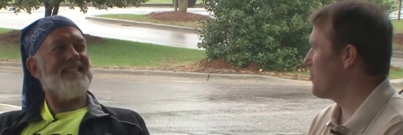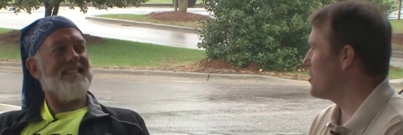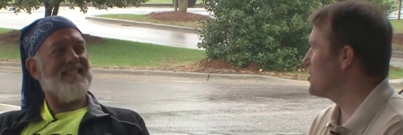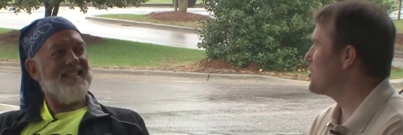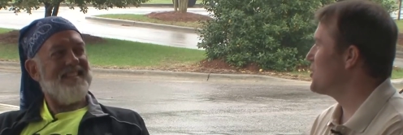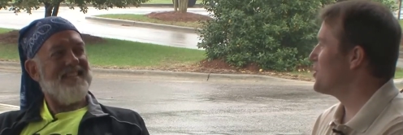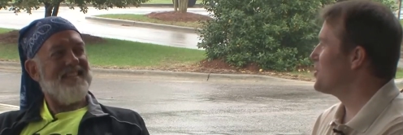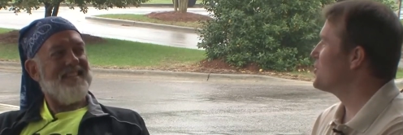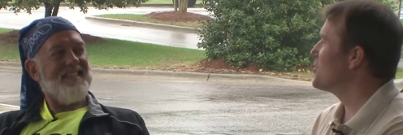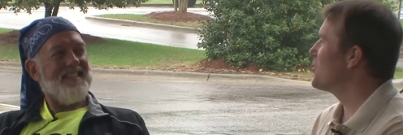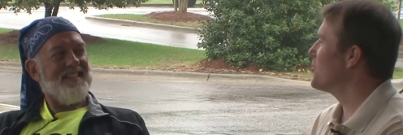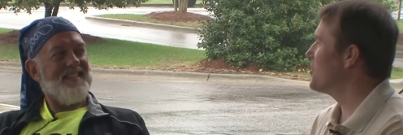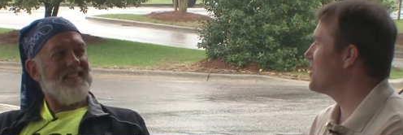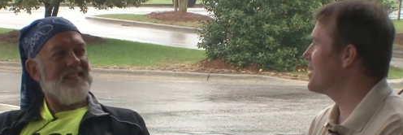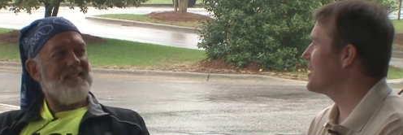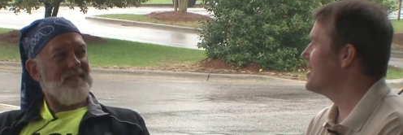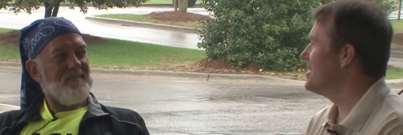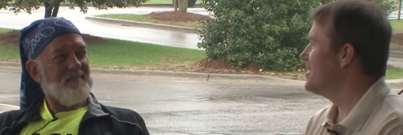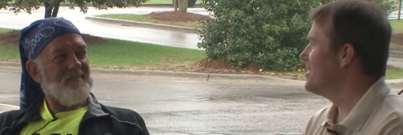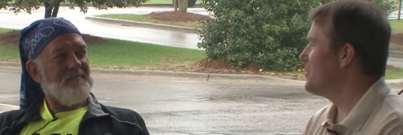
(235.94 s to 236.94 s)
Speaker 1: what you're
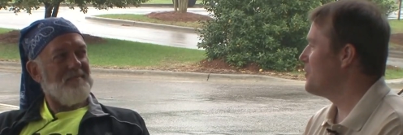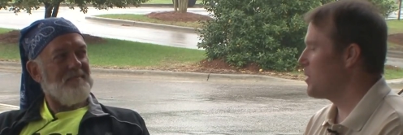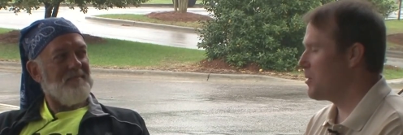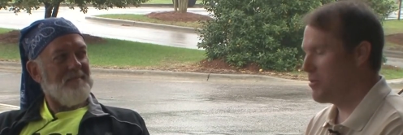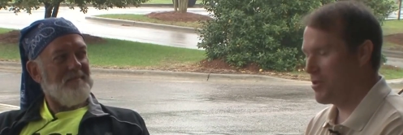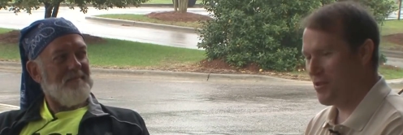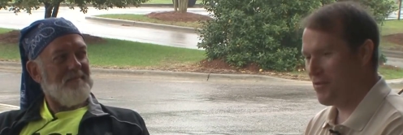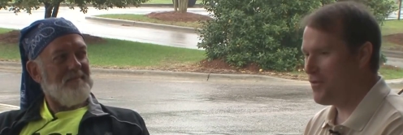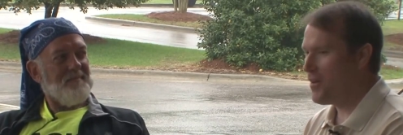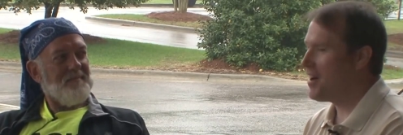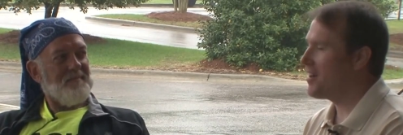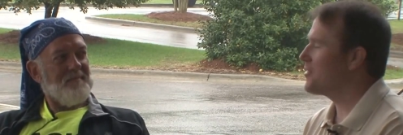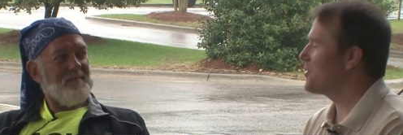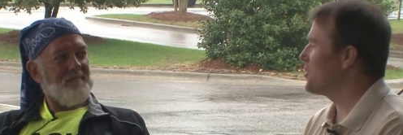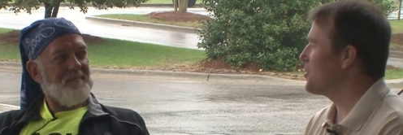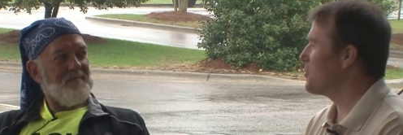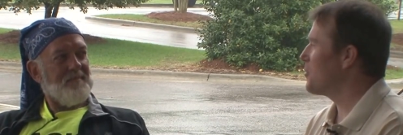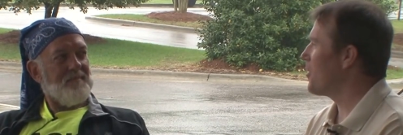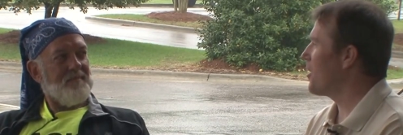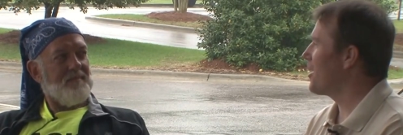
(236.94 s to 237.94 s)
doing, mm-hmm. we want to follow
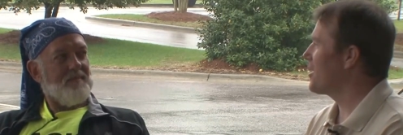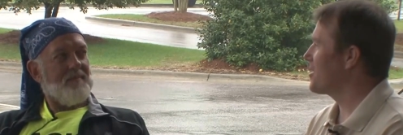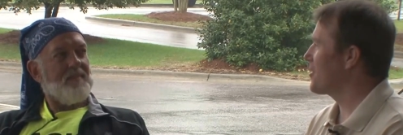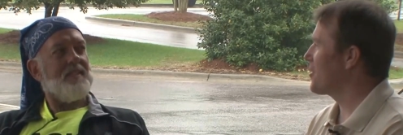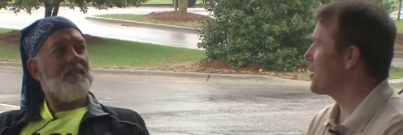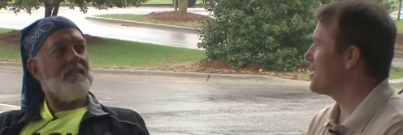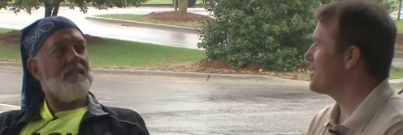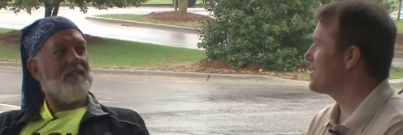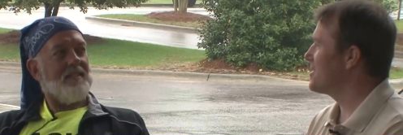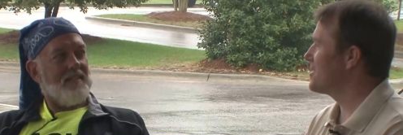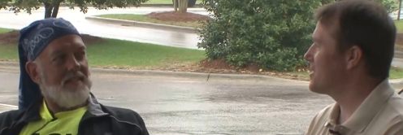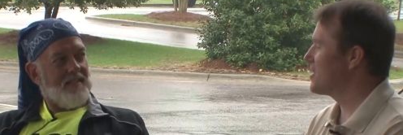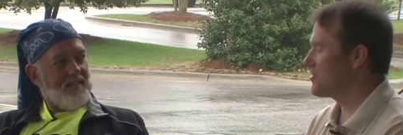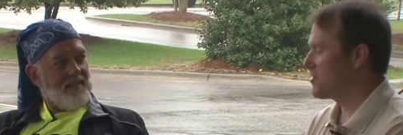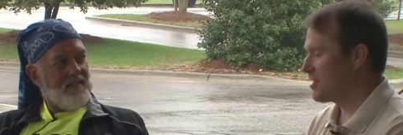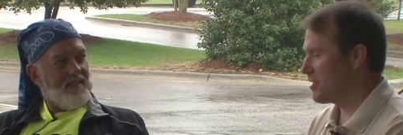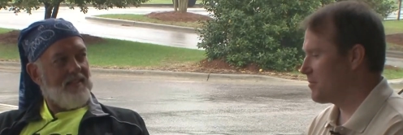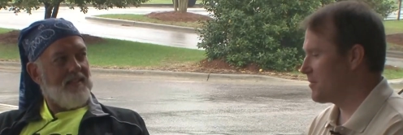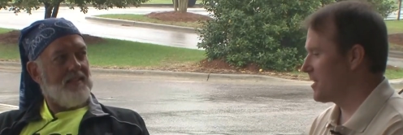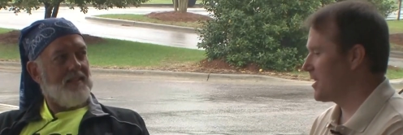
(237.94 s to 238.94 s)
your progress. Is there
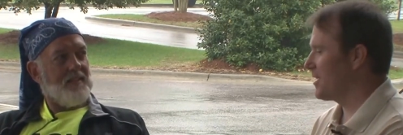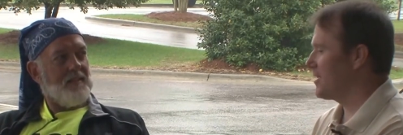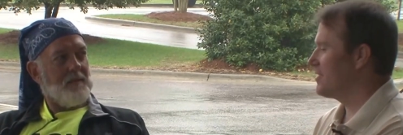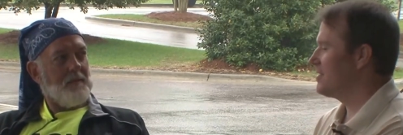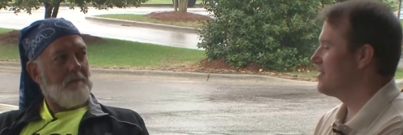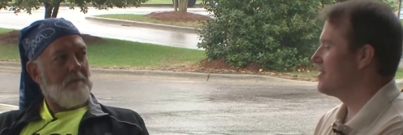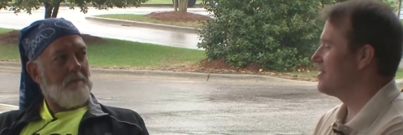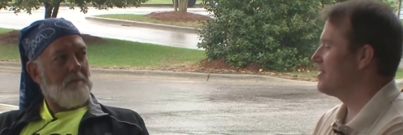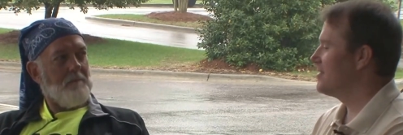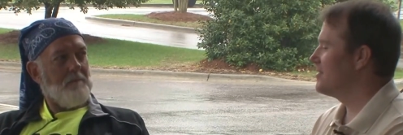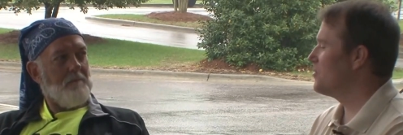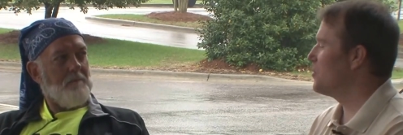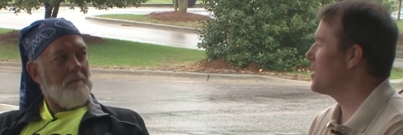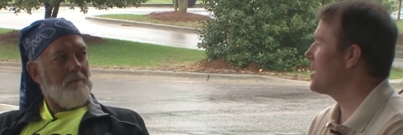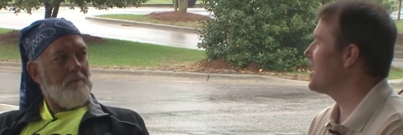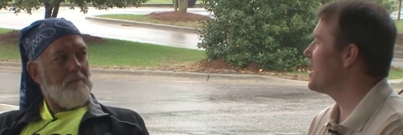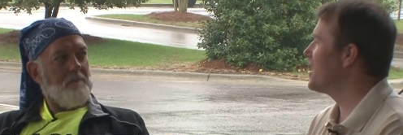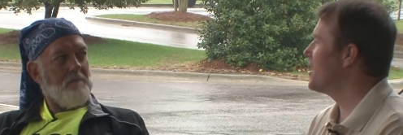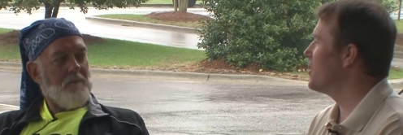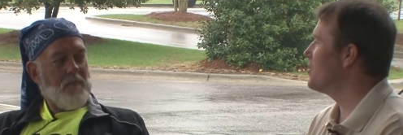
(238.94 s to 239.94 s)
something we
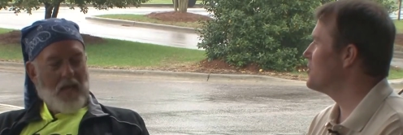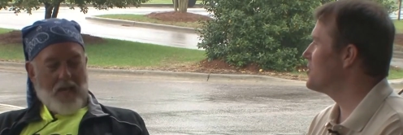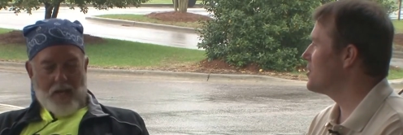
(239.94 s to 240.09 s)
can go